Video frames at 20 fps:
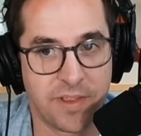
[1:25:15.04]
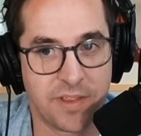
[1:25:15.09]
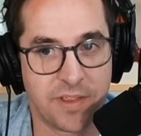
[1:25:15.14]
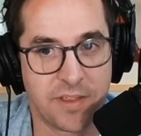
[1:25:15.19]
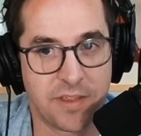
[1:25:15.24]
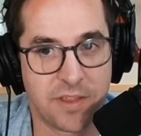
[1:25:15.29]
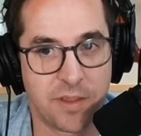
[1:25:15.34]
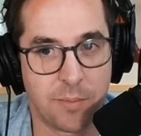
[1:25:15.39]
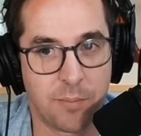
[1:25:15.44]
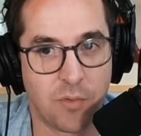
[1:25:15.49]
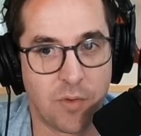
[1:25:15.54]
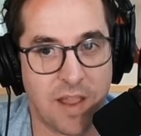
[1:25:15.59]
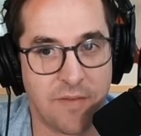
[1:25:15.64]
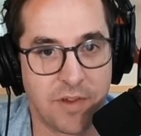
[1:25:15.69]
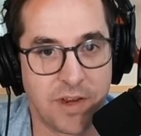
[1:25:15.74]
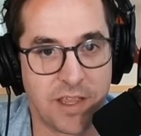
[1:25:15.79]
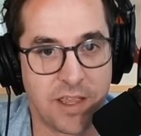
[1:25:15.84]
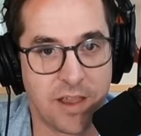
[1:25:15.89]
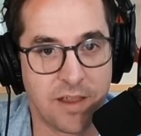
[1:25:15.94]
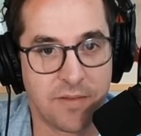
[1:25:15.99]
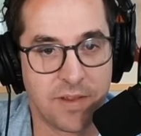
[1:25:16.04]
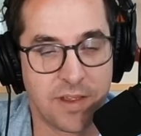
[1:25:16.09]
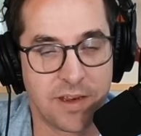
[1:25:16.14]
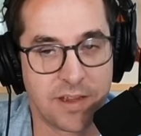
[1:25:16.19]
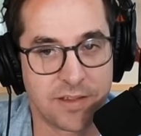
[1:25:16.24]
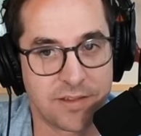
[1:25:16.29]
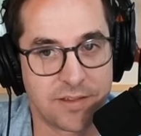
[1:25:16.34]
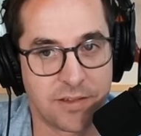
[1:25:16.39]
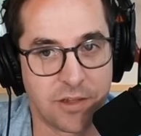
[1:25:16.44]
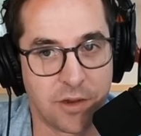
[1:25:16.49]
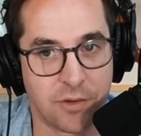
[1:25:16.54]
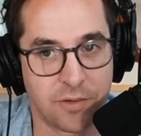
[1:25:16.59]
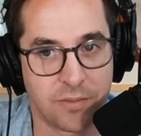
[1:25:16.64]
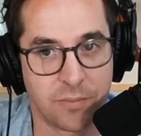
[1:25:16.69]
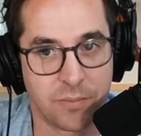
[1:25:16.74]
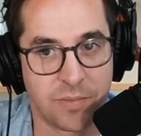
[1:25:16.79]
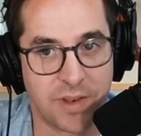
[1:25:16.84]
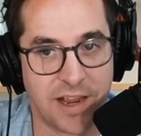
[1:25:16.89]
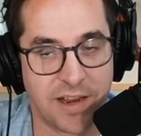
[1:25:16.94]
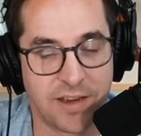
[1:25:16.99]
the brevity of it. It's you know
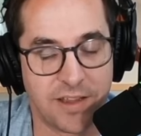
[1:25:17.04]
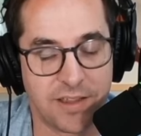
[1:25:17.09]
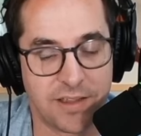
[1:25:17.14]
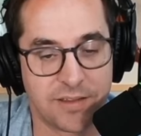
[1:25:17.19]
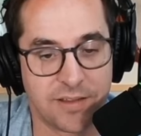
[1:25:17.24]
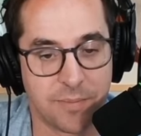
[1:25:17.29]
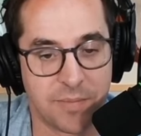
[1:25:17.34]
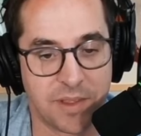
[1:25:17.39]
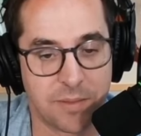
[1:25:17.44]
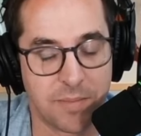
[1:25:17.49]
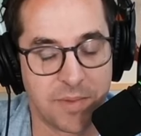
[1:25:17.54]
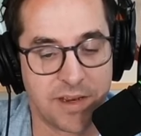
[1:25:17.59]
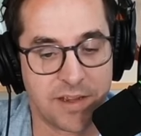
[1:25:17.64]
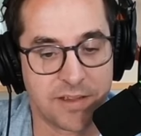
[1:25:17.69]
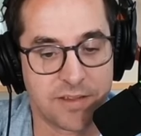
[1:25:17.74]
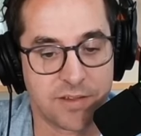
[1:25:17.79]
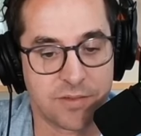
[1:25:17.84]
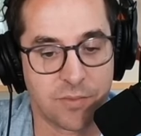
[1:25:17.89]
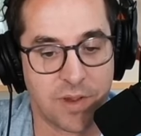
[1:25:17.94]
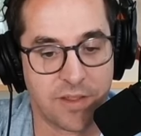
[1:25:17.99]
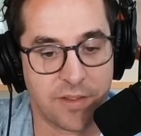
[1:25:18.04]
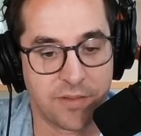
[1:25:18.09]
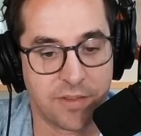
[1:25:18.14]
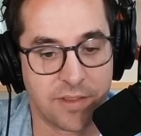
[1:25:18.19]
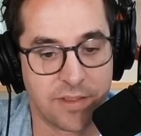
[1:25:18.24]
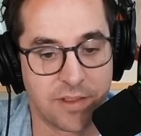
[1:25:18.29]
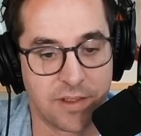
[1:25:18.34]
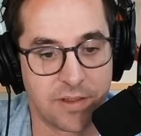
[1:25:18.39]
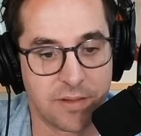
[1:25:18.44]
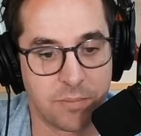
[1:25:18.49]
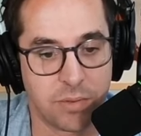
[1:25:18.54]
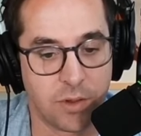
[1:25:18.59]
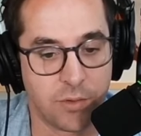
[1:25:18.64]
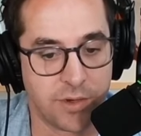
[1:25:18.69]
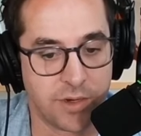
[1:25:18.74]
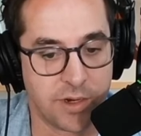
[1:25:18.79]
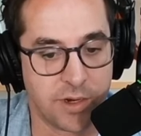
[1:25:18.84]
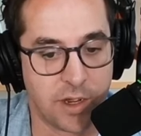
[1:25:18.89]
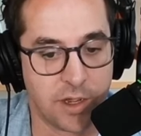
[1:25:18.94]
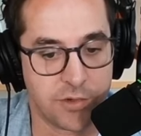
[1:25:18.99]
ninety something minutes rather than the
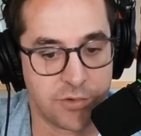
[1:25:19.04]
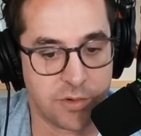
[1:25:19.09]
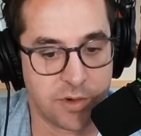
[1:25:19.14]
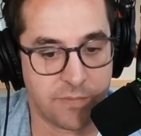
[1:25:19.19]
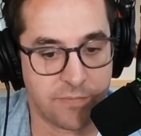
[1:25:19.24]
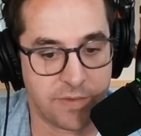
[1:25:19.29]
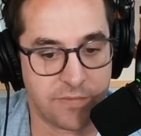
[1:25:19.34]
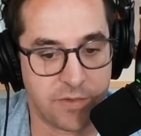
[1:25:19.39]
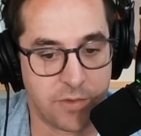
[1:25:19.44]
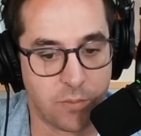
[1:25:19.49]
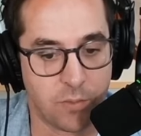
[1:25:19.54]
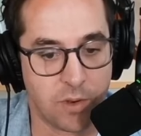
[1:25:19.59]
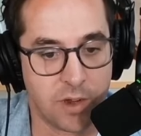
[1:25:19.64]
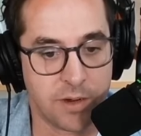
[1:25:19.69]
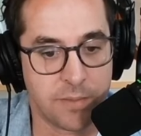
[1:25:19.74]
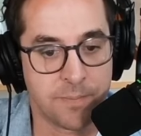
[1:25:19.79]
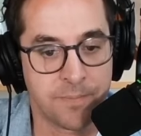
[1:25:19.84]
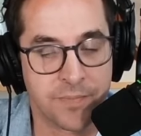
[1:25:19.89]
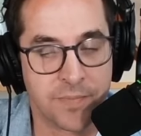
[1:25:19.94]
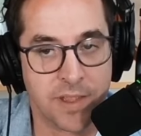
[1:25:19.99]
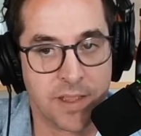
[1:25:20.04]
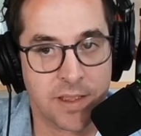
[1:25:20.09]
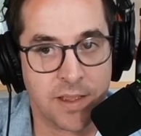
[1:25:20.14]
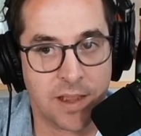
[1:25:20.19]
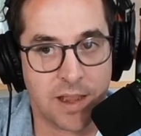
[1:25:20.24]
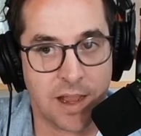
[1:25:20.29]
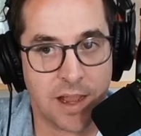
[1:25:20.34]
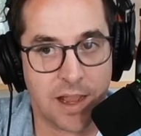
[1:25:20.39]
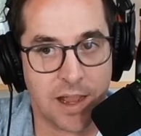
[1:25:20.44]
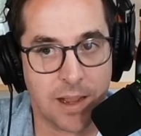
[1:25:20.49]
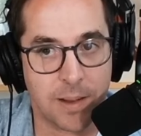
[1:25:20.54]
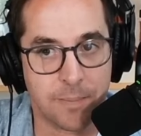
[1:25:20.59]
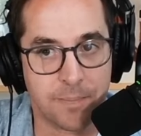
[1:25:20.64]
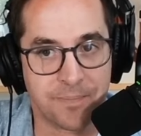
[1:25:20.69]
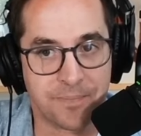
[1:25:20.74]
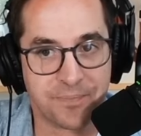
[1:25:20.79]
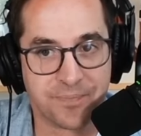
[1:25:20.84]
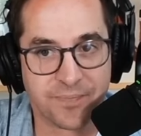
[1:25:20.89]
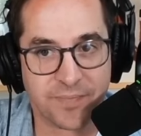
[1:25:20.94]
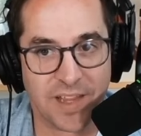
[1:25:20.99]
bloated one hundred and fifty one.
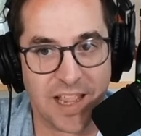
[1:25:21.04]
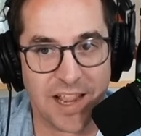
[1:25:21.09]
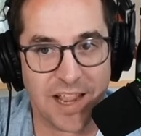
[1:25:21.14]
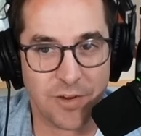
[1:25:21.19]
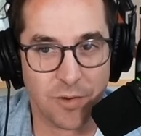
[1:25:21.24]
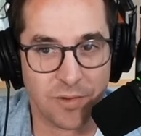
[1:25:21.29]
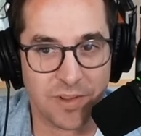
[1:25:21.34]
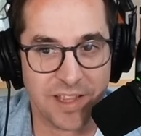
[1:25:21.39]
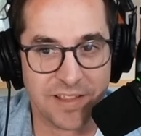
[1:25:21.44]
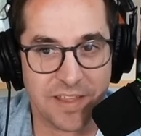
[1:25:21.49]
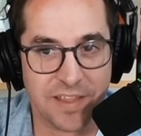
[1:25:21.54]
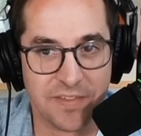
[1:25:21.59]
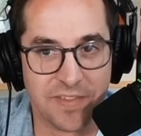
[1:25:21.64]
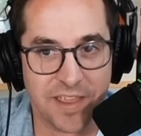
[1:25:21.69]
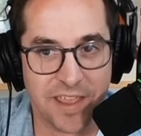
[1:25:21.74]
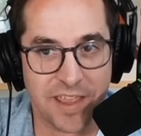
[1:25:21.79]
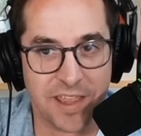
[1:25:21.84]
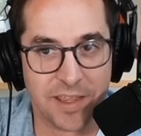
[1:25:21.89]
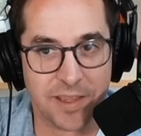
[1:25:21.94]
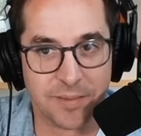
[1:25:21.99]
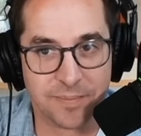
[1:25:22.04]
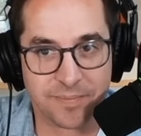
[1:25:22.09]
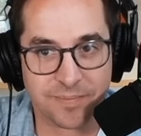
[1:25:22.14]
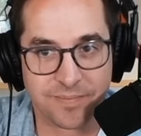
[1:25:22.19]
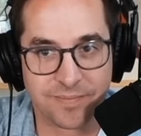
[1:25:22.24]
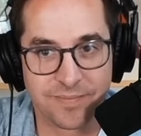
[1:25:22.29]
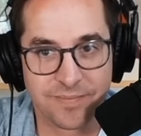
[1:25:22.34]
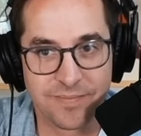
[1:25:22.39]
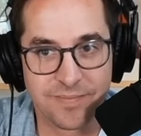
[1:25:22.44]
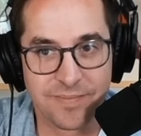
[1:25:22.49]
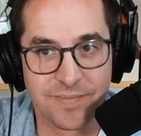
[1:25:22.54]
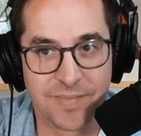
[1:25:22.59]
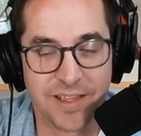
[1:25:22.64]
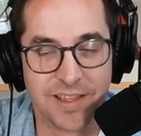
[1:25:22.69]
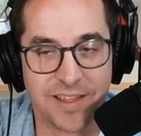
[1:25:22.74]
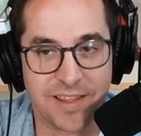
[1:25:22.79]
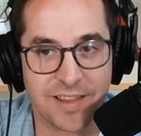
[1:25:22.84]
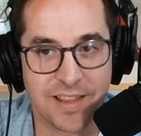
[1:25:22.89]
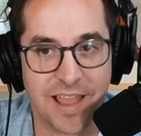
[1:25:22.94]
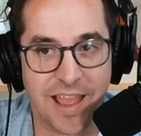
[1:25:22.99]
Um, I don't like that they
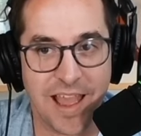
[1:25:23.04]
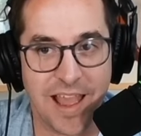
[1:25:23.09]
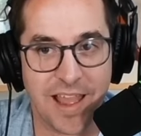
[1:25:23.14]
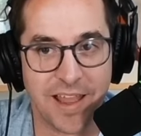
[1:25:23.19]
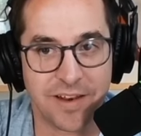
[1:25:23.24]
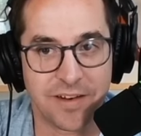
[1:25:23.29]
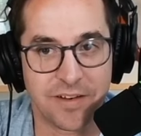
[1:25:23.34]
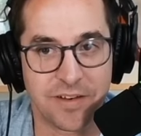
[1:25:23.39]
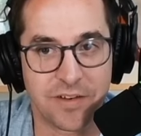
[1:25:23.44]
had